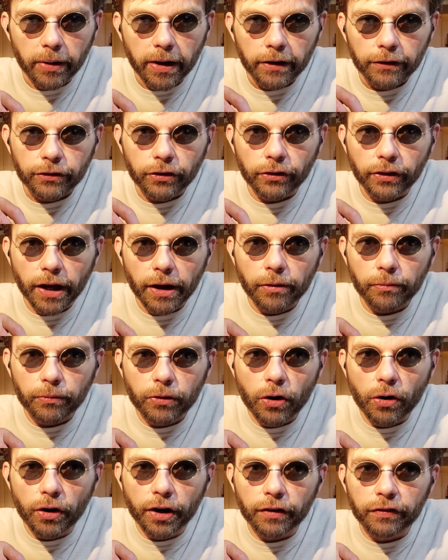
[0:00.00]
so they
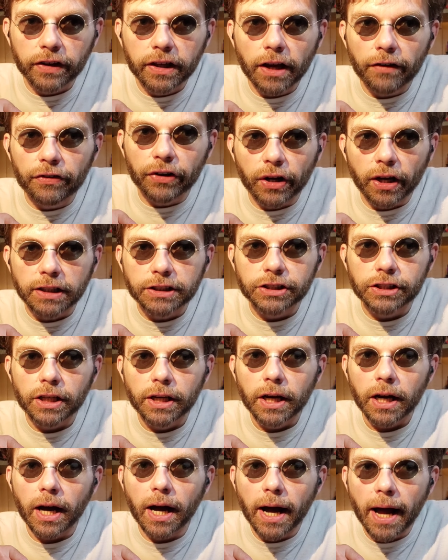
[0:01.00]
could have given us
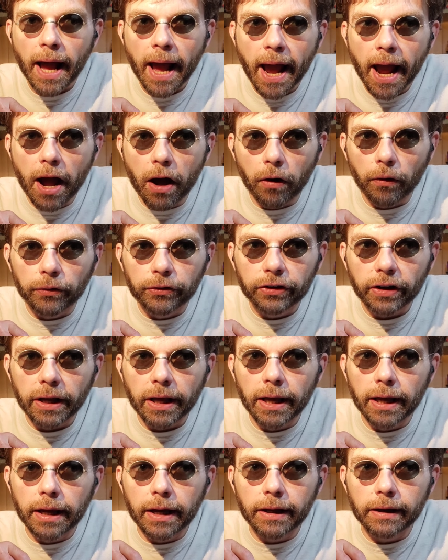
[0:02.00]
a Hound
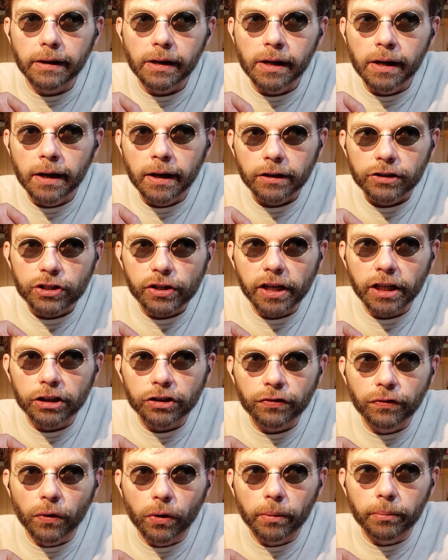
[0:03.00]
in
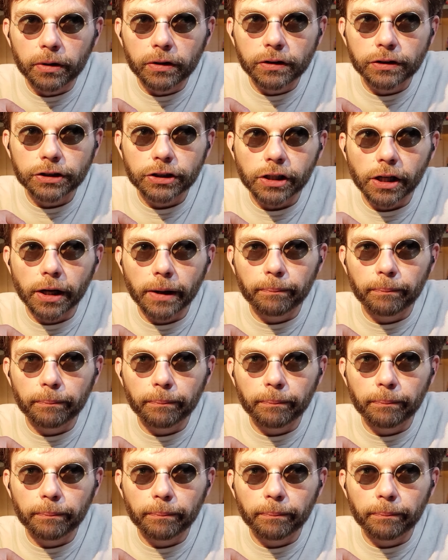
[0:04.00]
Transformers,